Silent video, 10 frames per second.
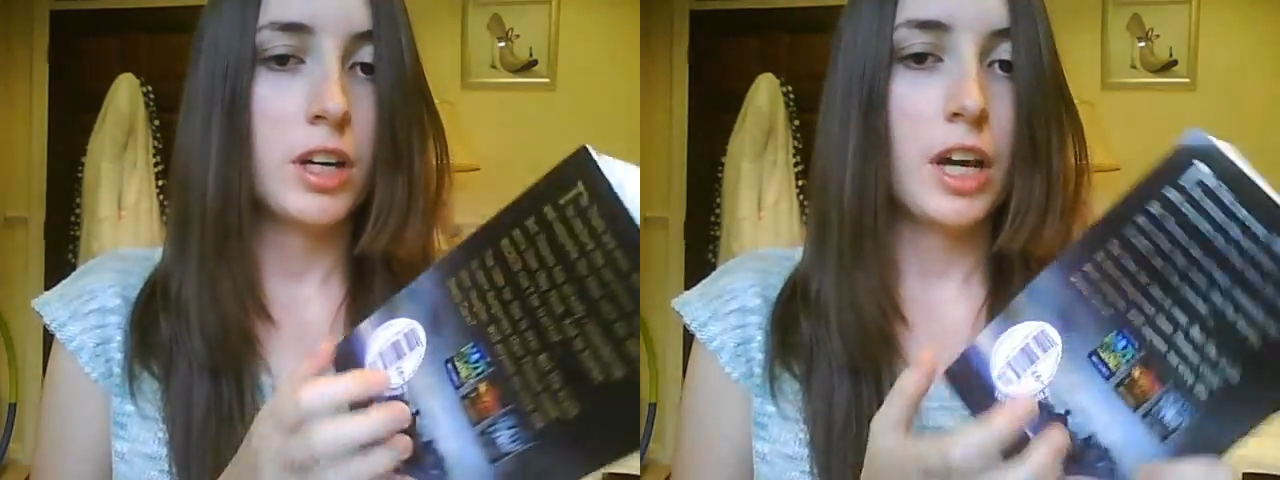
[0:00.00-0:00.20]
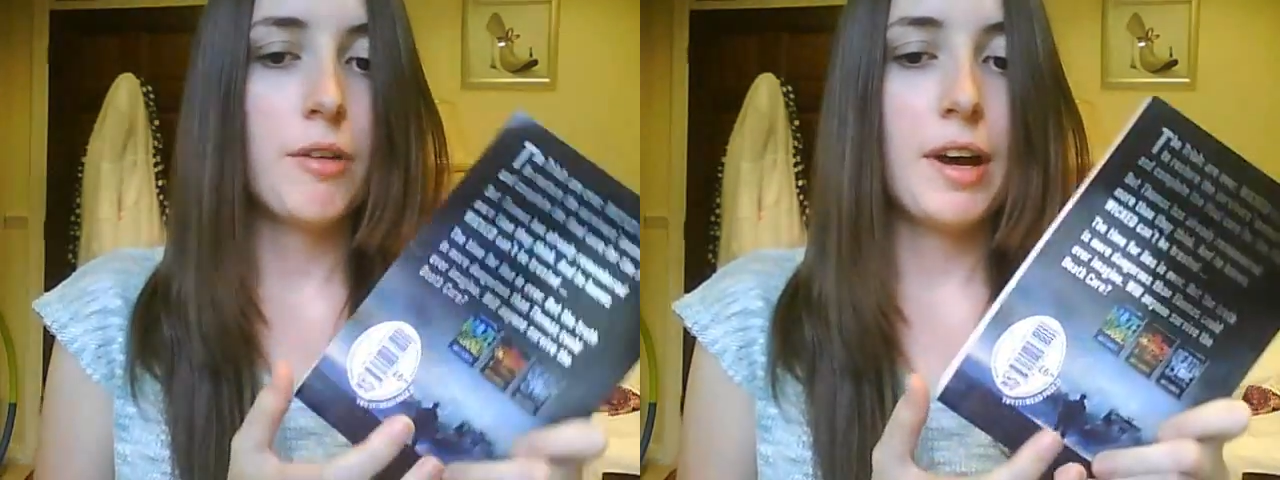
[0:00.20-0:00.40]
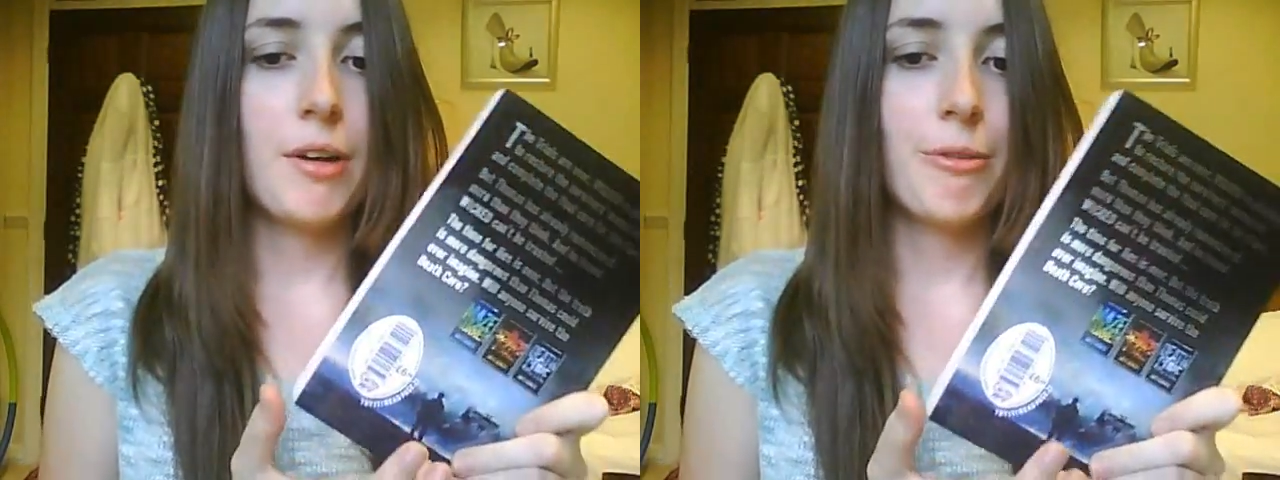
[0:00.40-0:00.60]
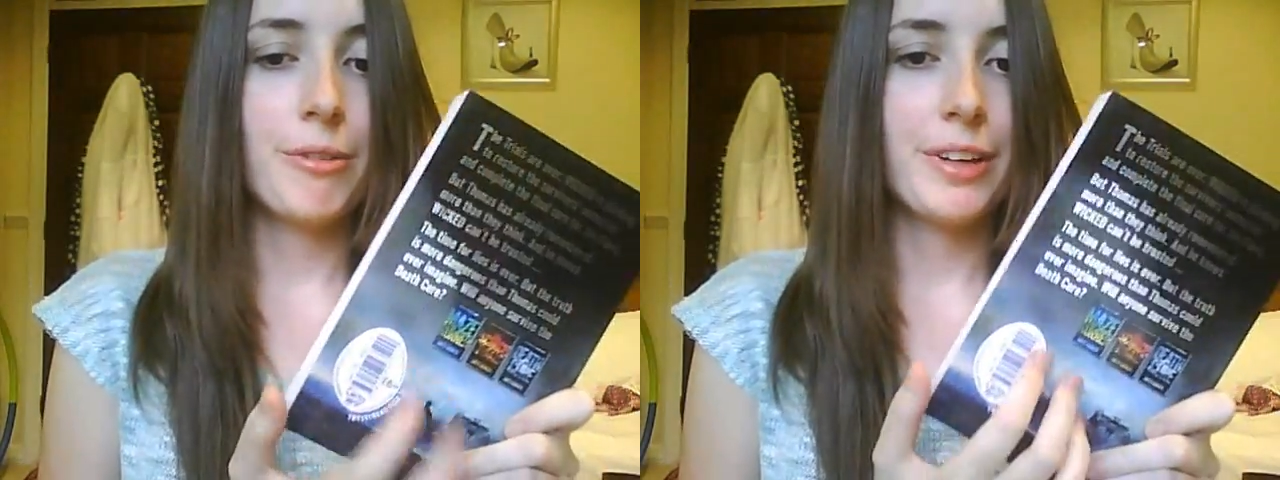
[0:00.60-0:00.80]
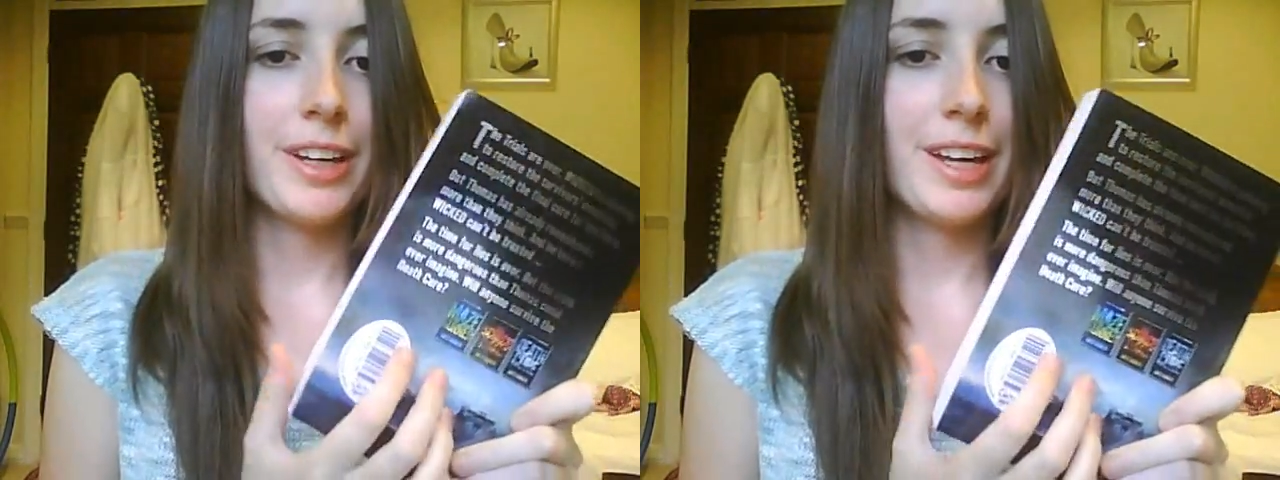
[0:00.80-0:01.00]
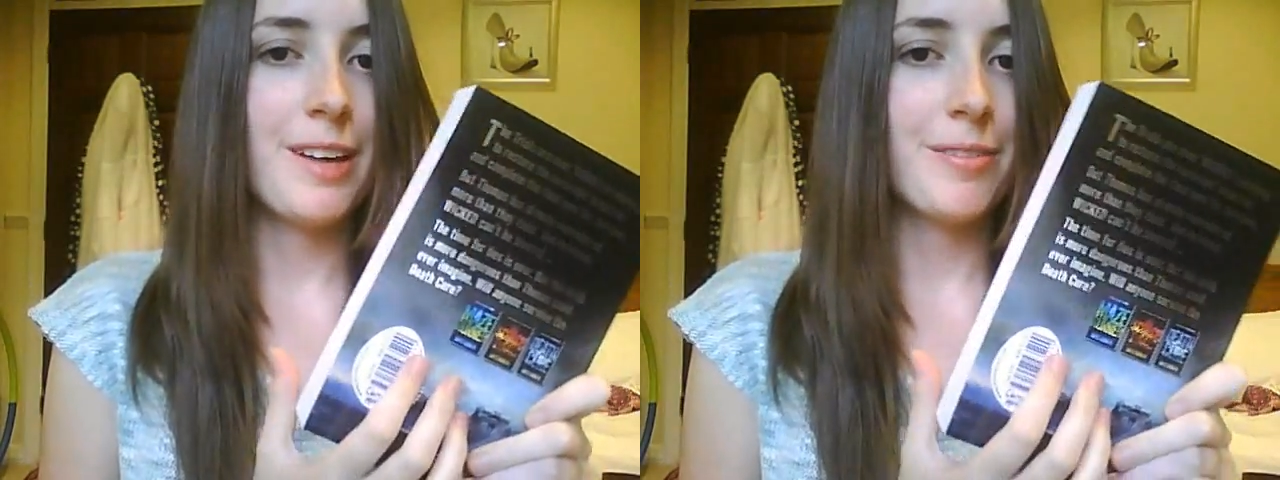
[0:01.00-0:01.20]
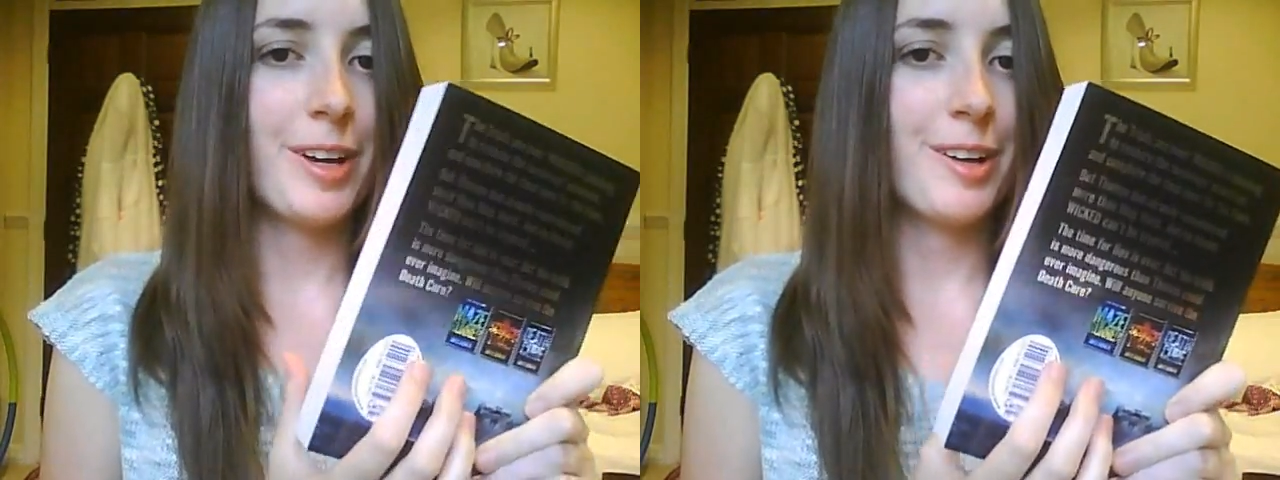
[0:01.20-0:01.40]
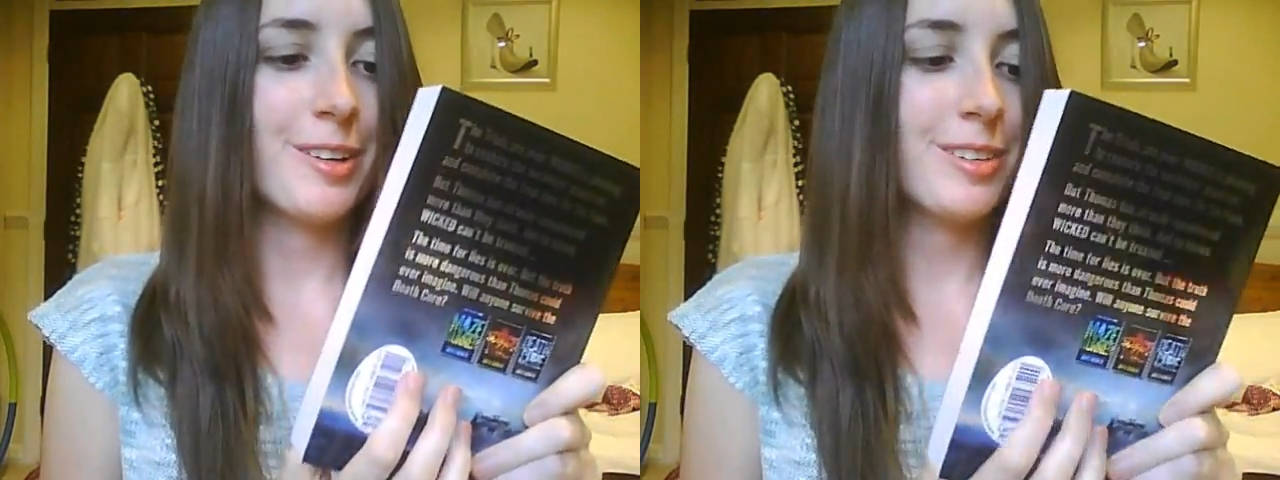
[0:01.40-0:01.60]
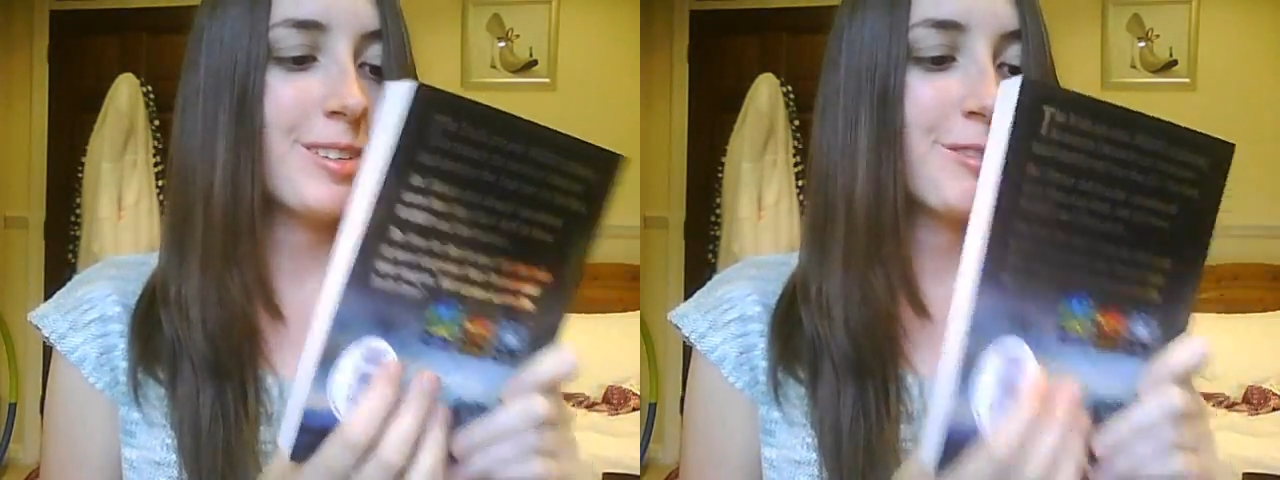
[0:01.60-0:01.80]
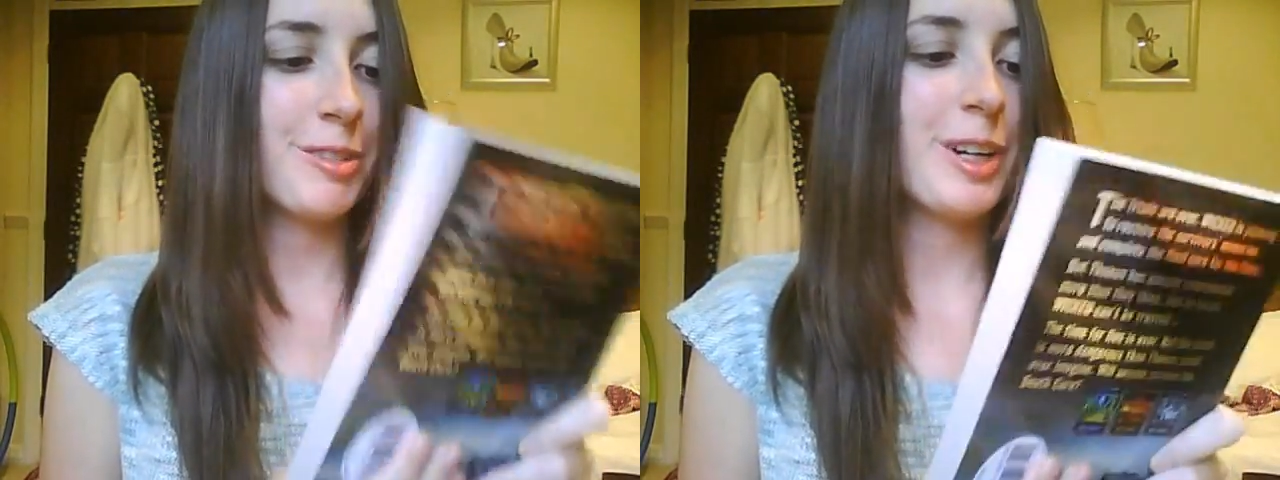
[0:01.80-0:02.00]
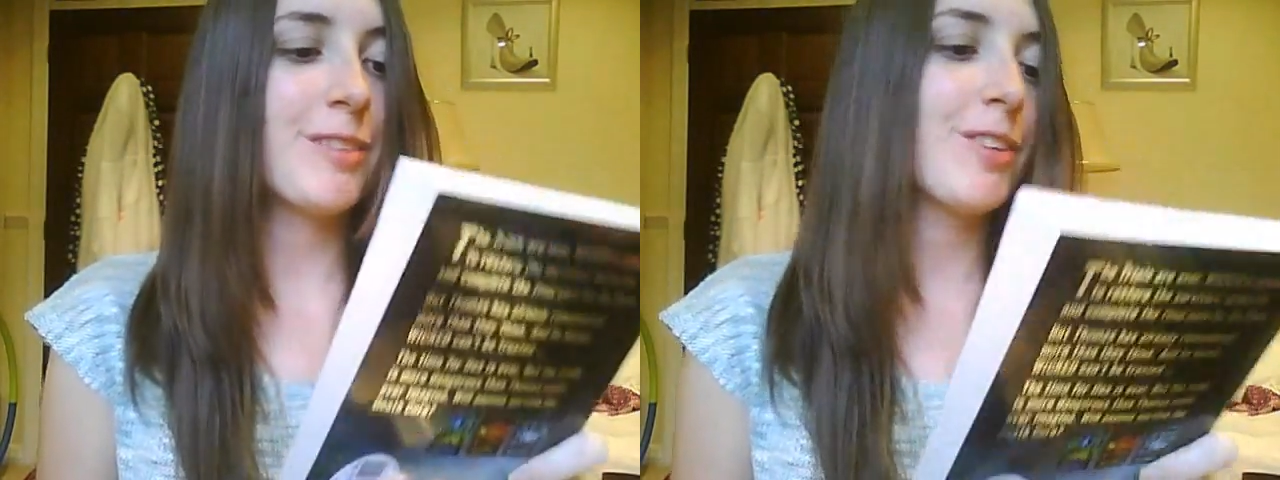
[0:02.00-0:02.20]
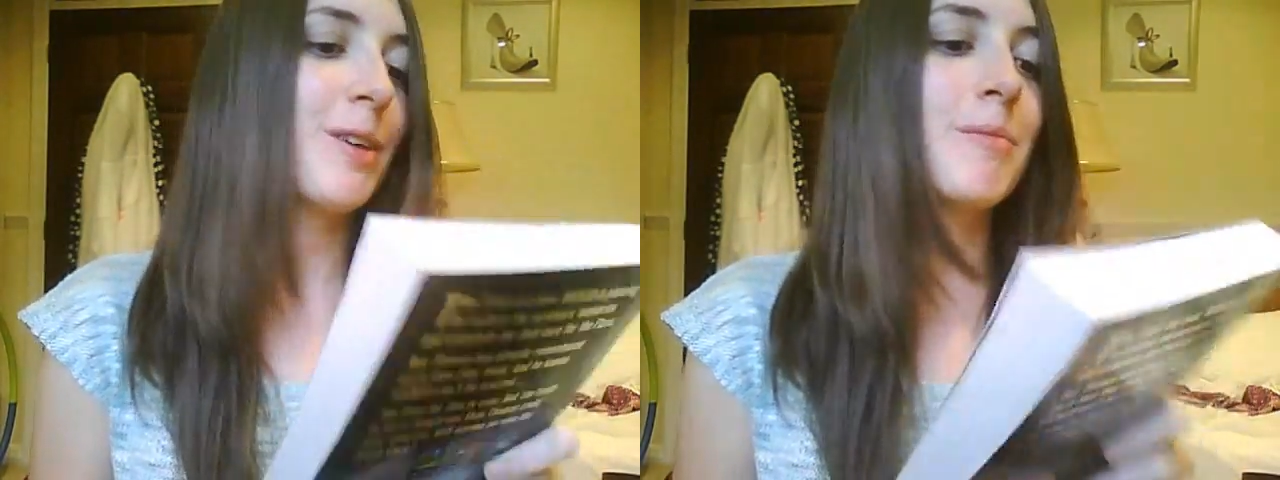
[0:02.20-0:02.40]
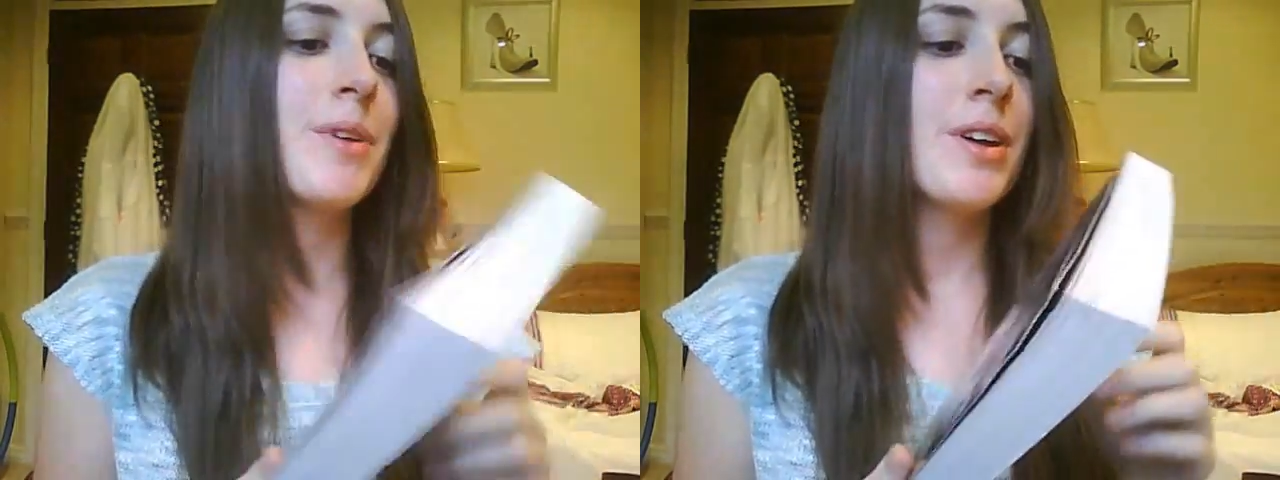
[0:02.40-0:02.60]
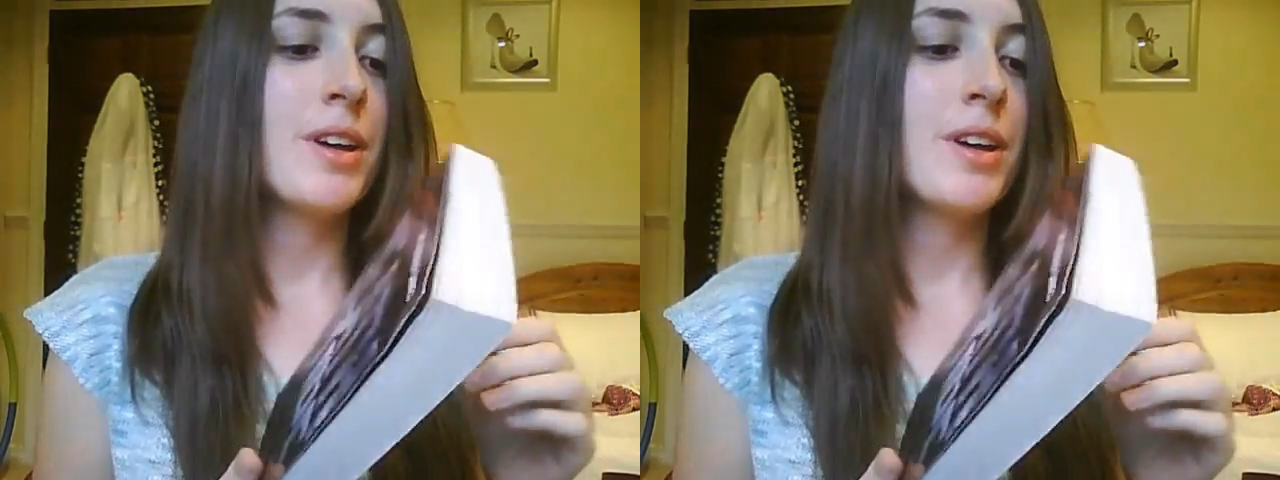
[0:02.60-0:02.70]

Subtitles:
go out, get those, read them,